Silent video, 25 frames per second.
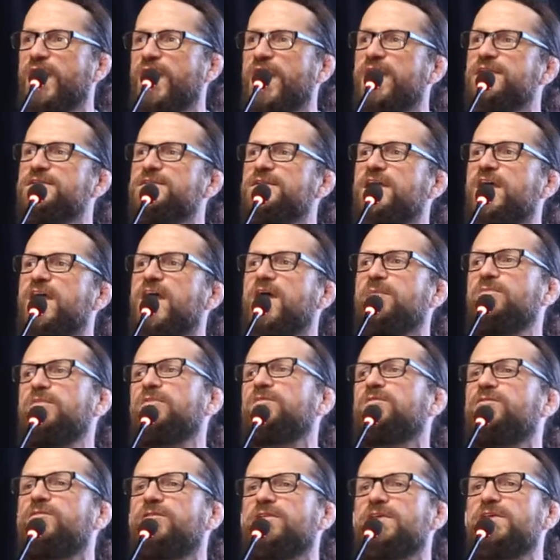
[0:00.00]
has to
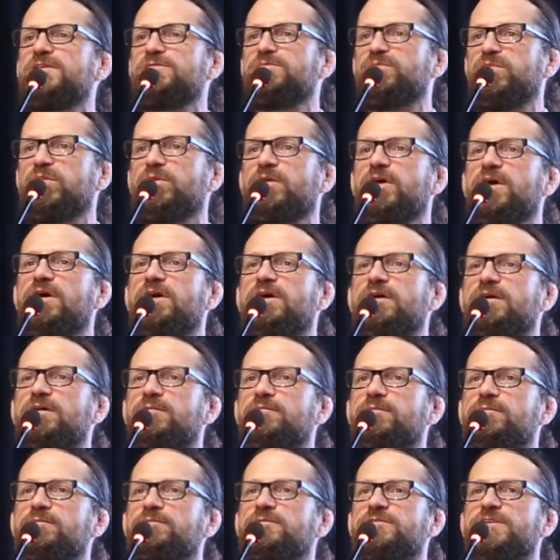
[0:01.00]
happen for these
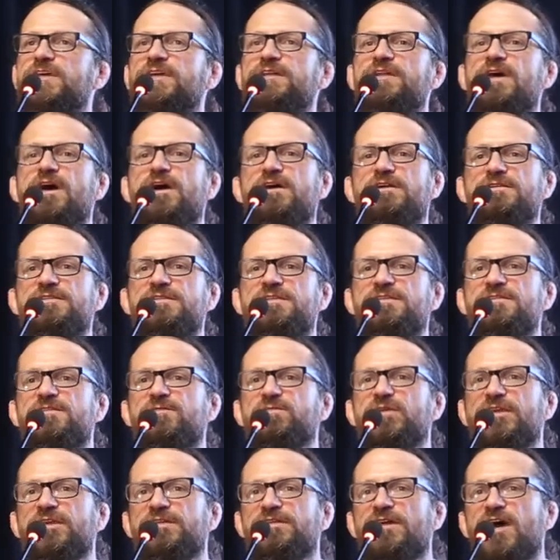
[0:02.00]
technologies
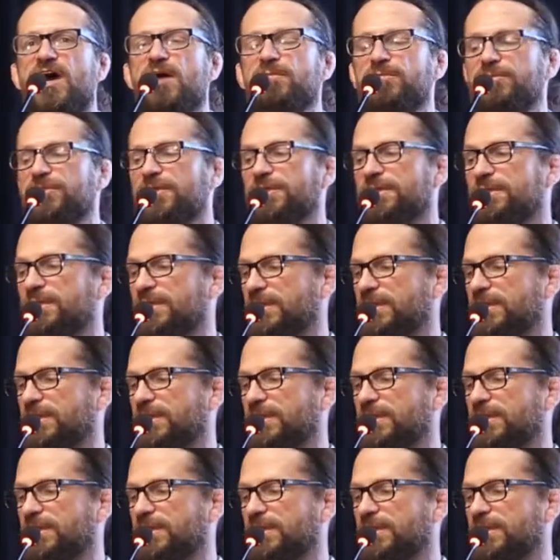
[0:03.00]
to be adopted.